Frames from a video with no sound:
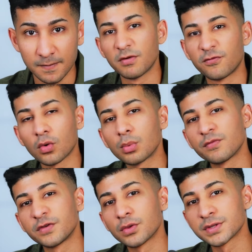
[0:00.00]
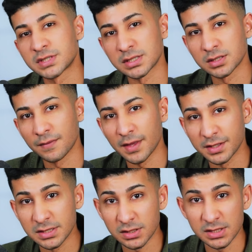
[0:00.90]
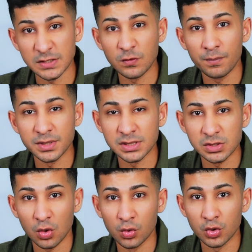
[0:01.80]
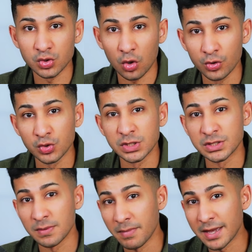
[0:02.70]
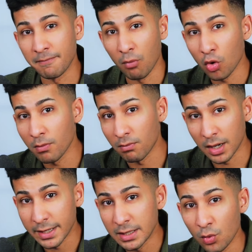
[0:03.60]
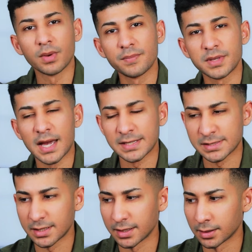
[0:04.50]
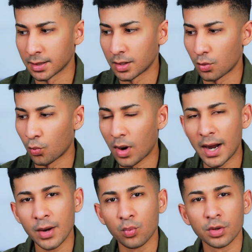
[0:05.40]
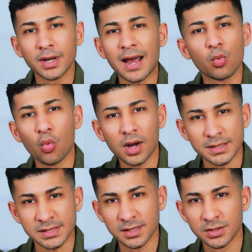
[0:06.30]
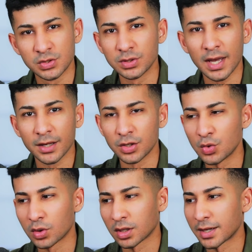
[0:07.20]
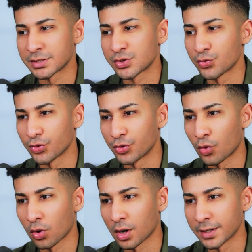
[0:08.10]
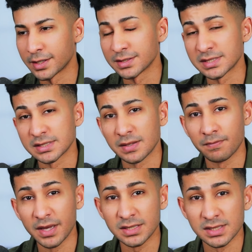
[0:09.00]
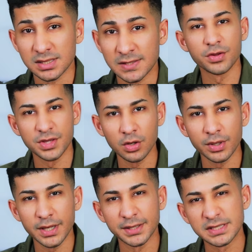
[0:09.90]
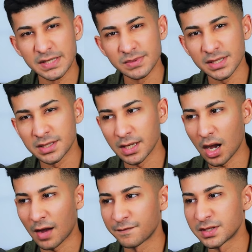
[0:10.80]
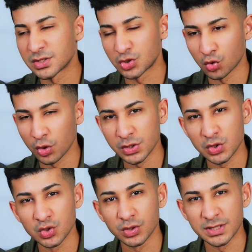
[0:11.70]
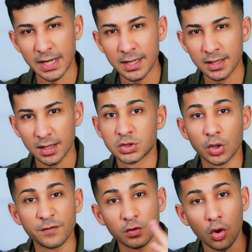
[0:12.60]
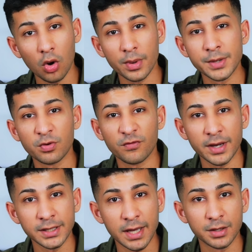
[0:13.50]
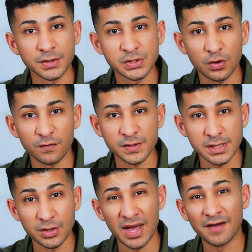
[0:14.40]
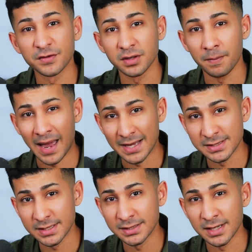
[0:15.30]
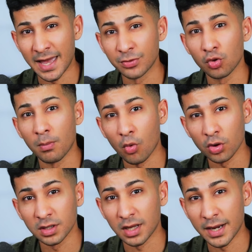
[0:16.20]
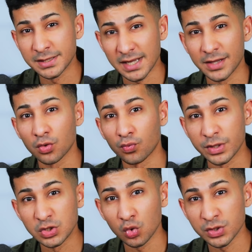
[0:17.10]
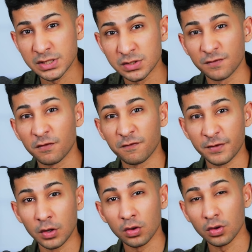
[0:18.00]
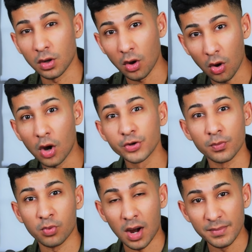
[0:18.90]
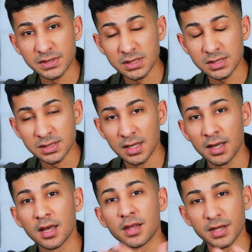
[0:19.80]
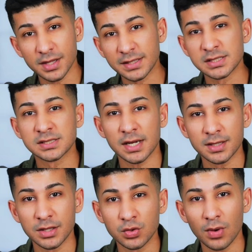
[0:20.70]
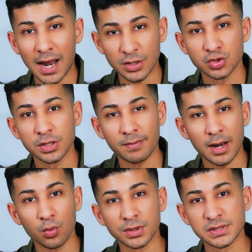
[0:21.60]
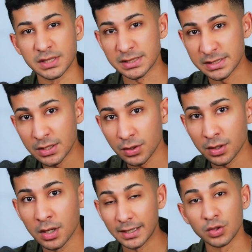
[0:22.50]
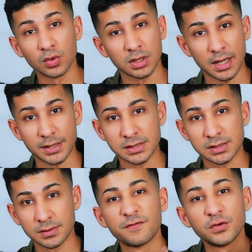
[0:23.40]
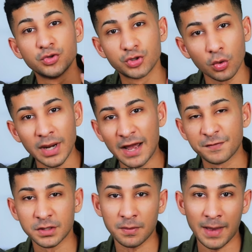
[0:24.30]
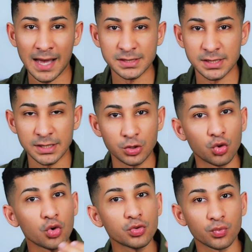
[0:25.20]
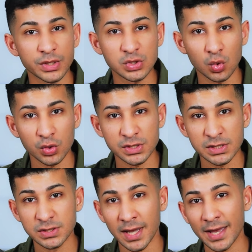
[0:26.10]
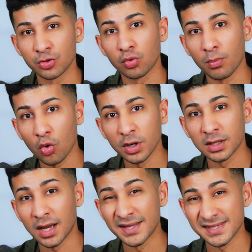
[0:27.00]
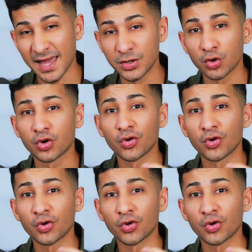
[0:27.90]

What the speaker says: Before I reveal the system that these successful business owners are using to make more money, you might be asking, why wouldn't I want to get new clients through the door on a consistent basis? In theory, it seems like the obvious choice you should take. So if you're already providing a good service and you have the capacity to handle more clients and the resources to fulfill on your promises, then that's a sign that you actually might want to consider getting new clients. But if you don't have the capacity nor the resources to handle more clients and your